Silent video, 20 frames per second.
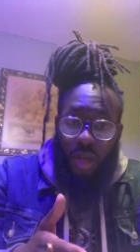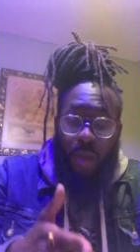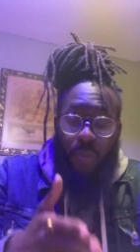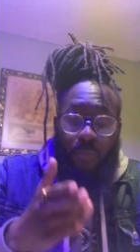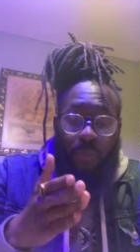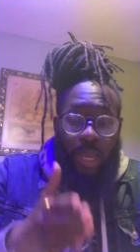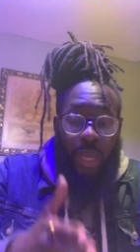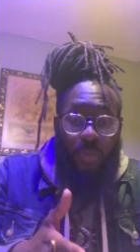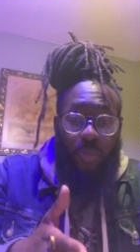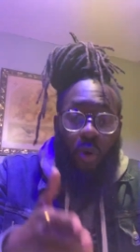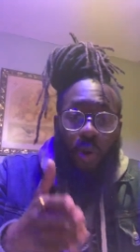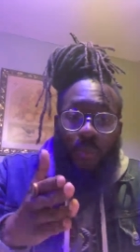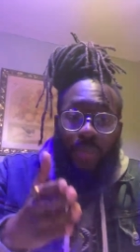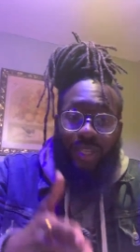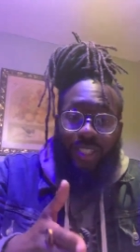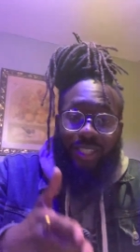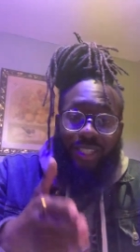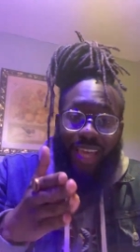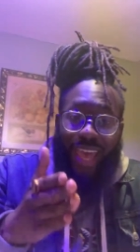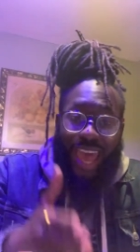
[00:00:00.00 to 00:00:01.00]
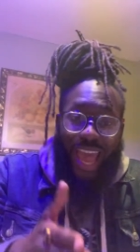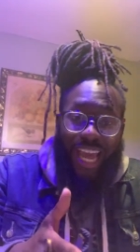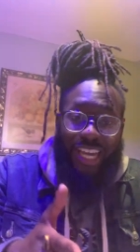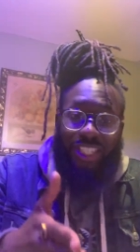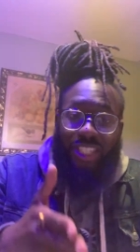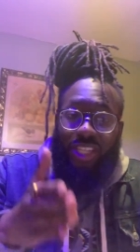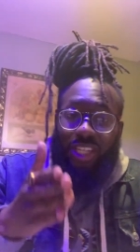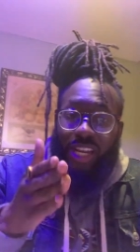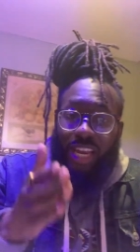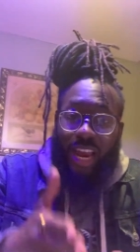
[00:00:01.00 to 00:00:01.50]
People are missing
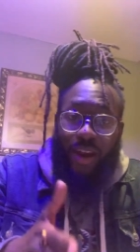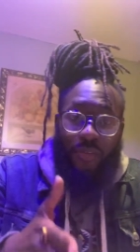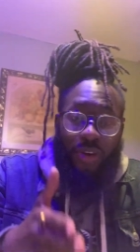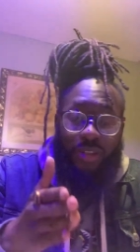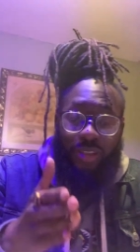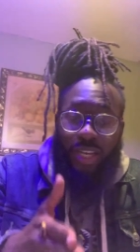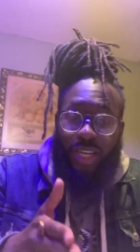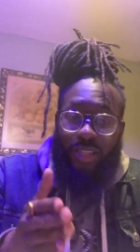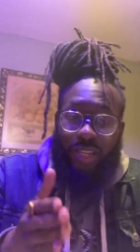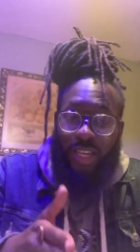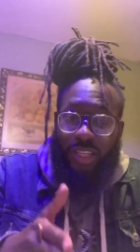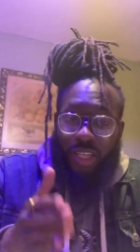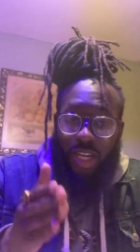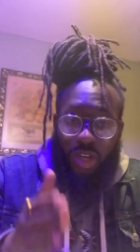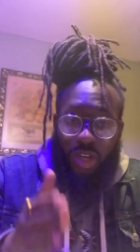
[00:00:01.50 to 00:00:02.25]
action in everything that they're